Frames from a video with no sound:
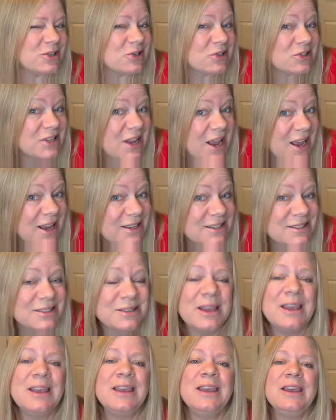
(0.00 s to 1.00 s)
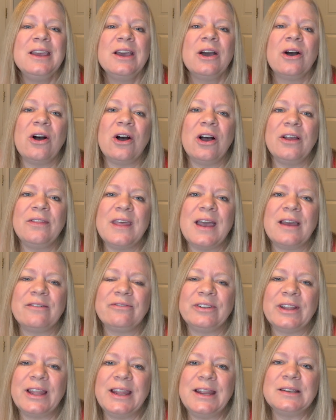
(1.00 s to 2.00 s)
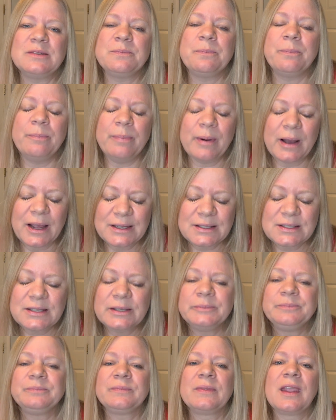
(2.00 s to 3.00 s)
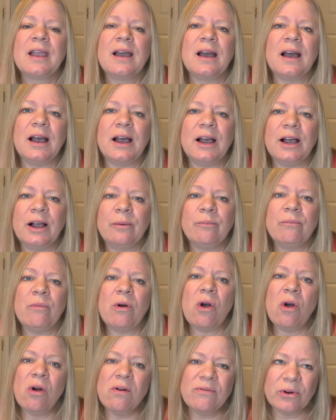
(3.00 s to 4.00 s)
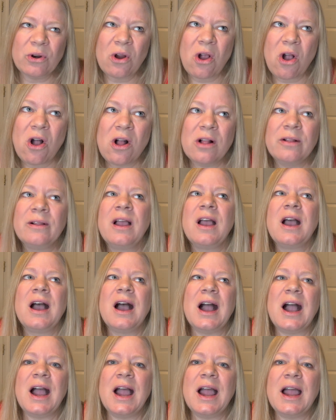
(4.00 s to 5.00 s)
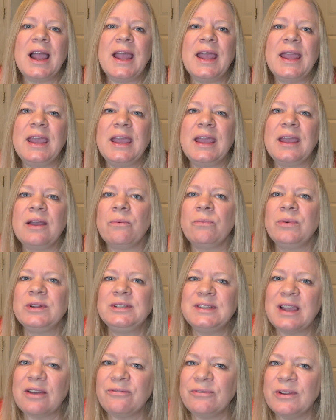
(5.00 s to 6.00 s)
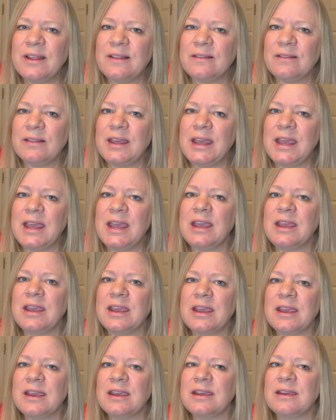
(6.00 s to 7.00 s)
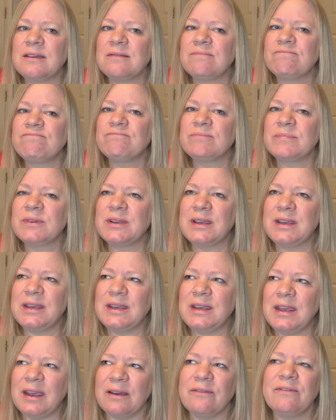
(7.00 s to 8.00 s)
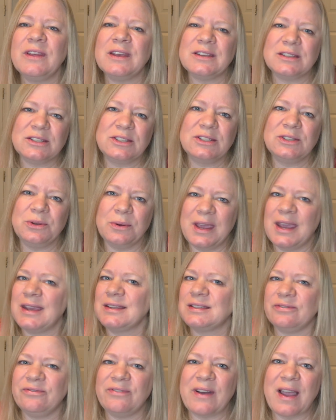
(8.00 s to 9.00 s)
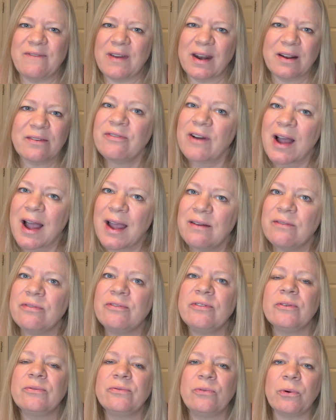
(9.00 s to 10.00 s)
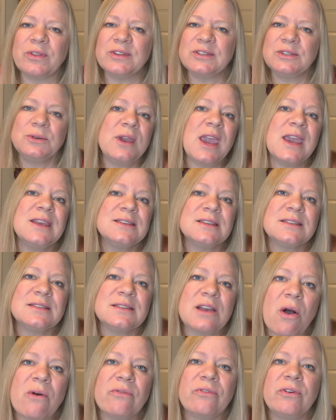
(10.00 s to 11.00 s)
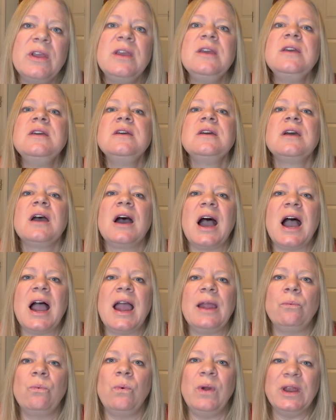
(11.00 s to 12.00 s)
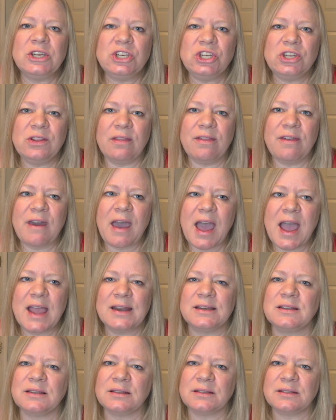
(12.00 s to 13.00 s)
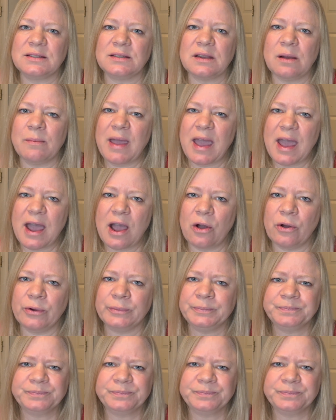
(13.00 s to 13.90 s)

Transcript: size on that flight. But overall, I would definitely give this suitcase a 5 out of 5. For the suitcase itself, I wish that somehow